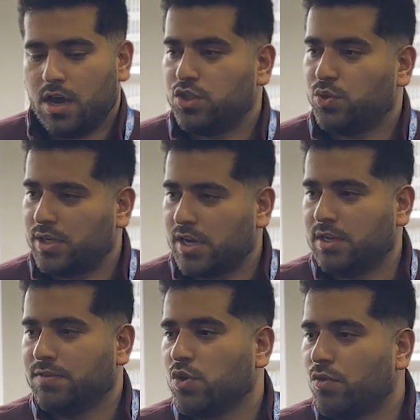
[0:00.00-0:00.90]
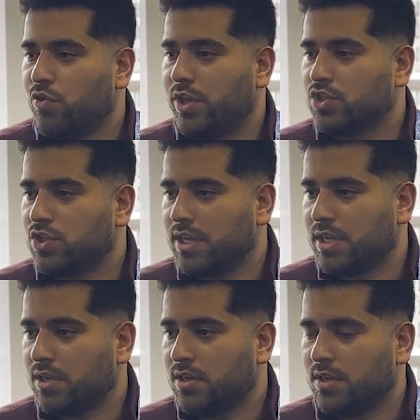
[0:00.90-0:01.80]
doing a kind of software
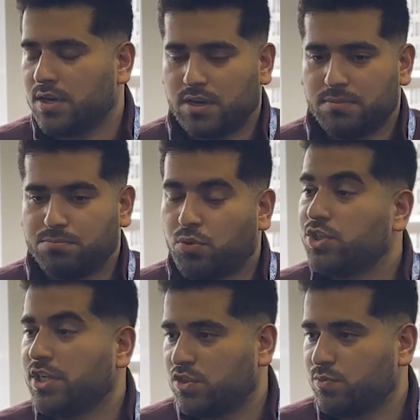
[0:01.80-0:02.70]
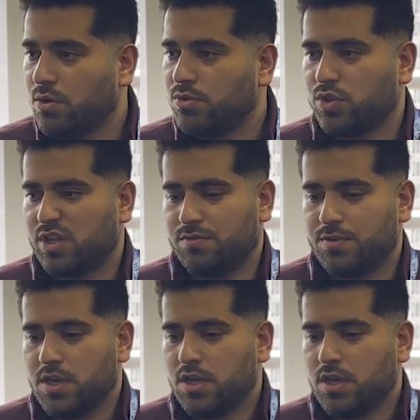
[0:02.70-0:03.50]
engineering project as well to kind of